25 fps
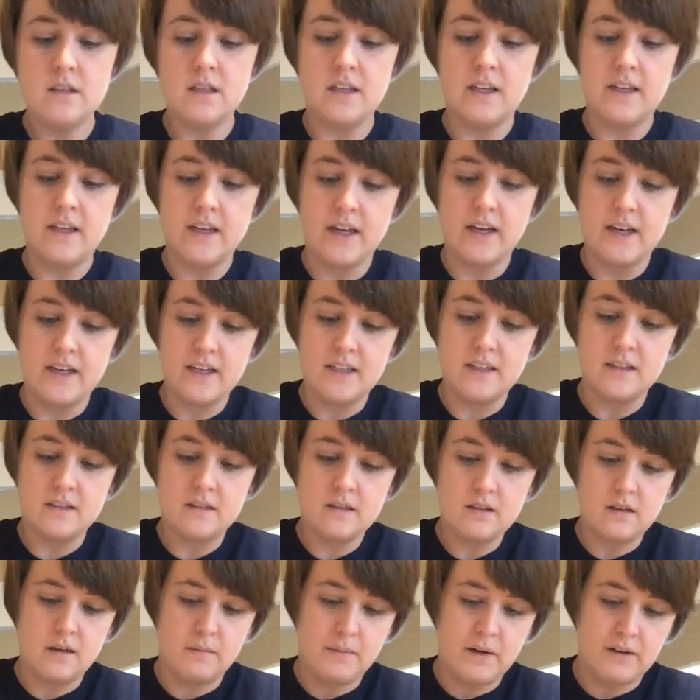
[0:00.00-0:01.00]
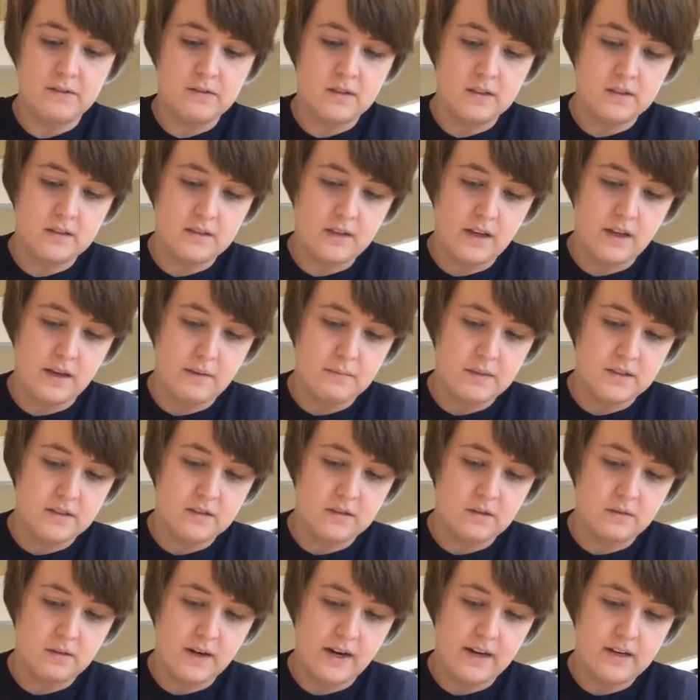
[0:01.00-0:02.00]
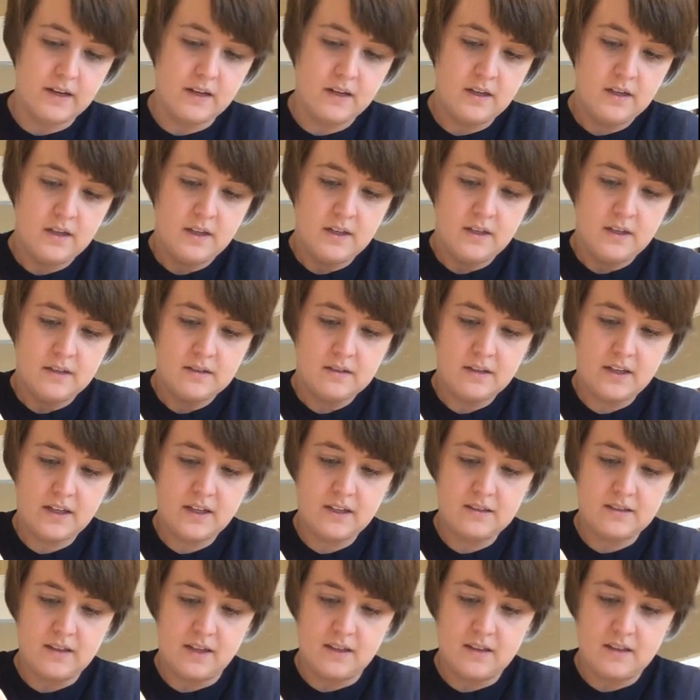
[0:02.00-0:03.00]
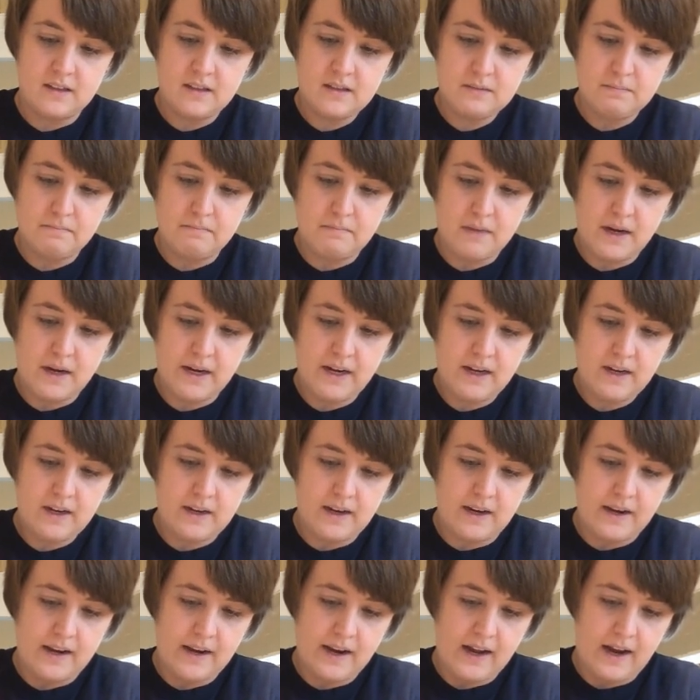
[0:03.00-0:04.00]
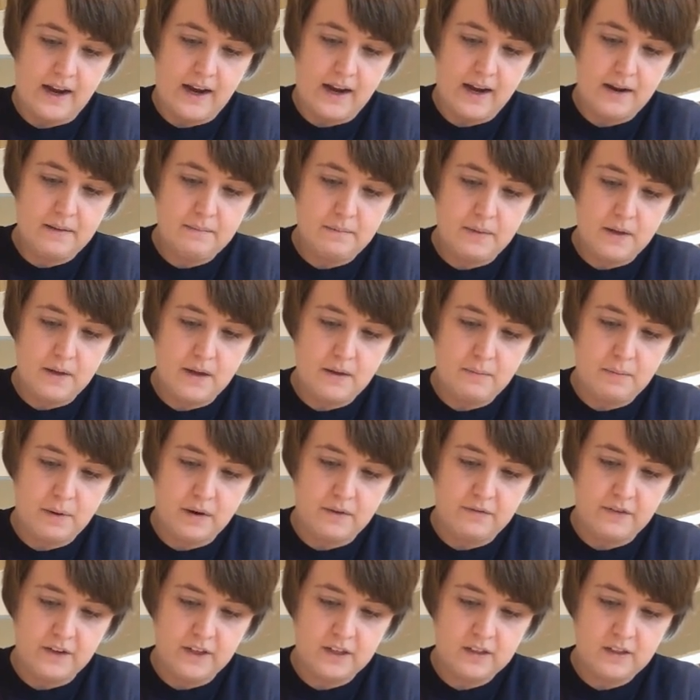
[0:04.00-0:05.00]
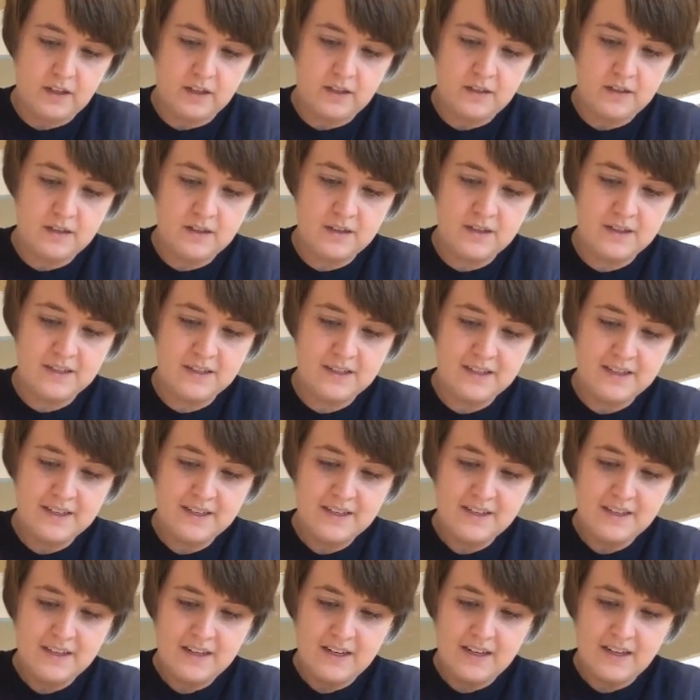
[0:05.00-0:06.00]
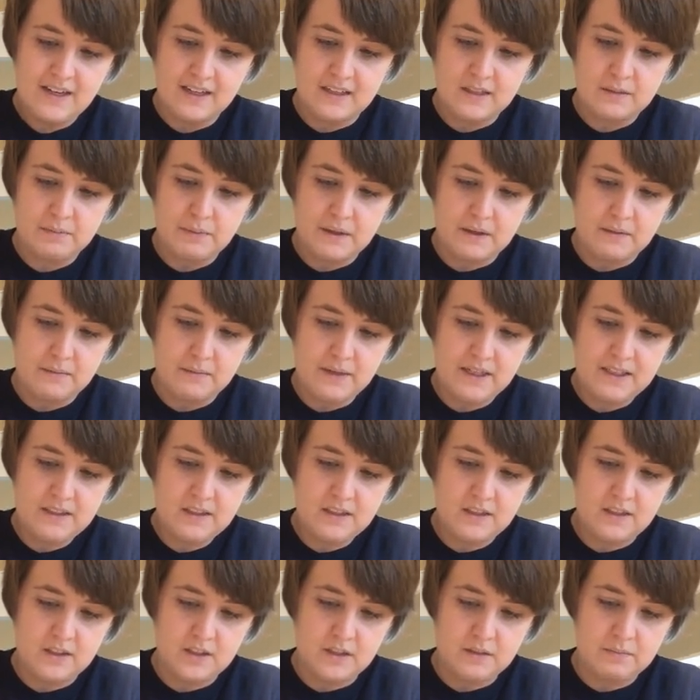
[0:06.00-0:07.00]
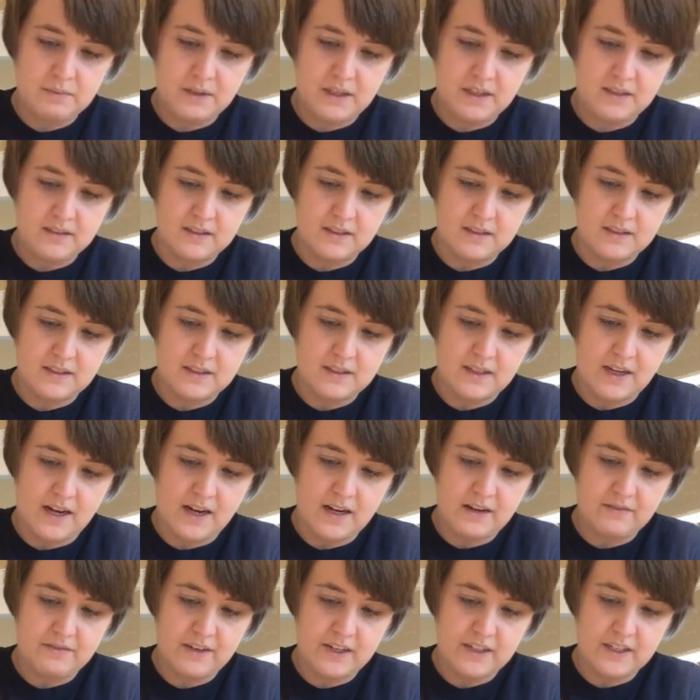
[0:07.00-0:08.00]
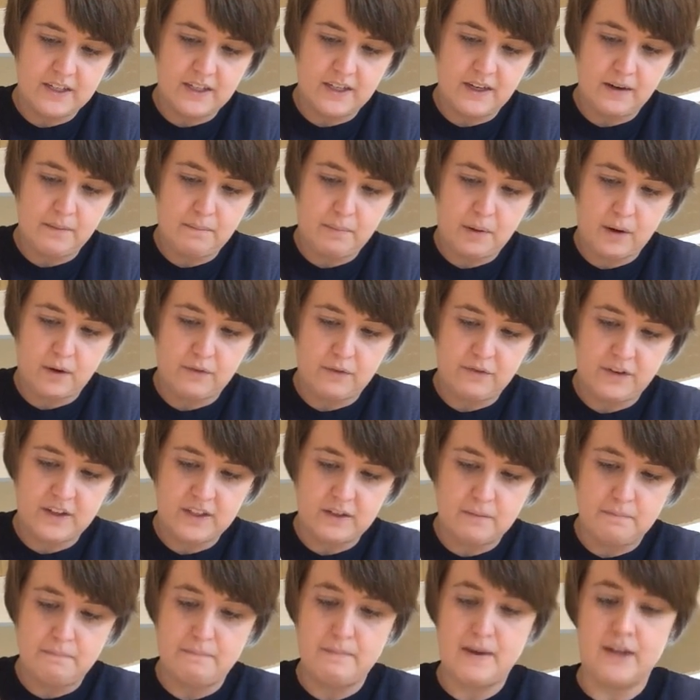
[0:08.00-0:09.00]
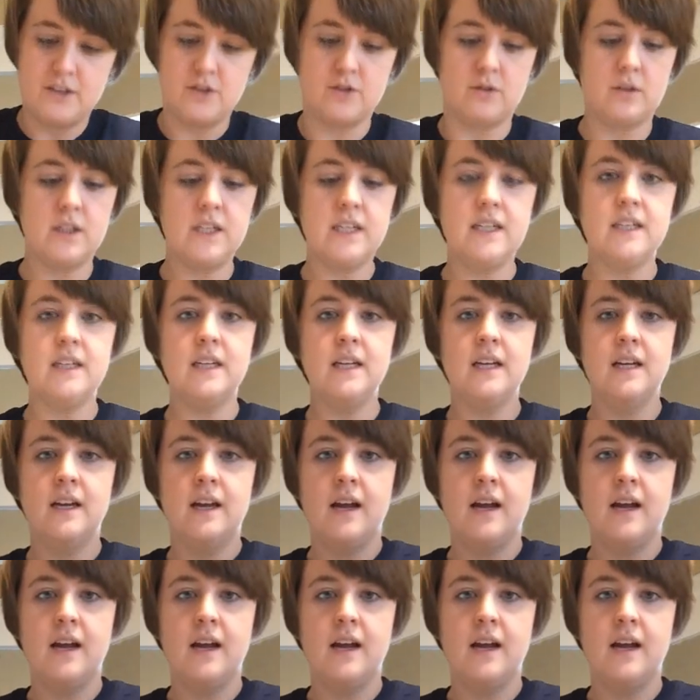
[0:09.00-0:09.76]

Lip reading: to get it about the same as the red. So like I said, this might not be a perfect experiment just because it's not a very perfect measuring.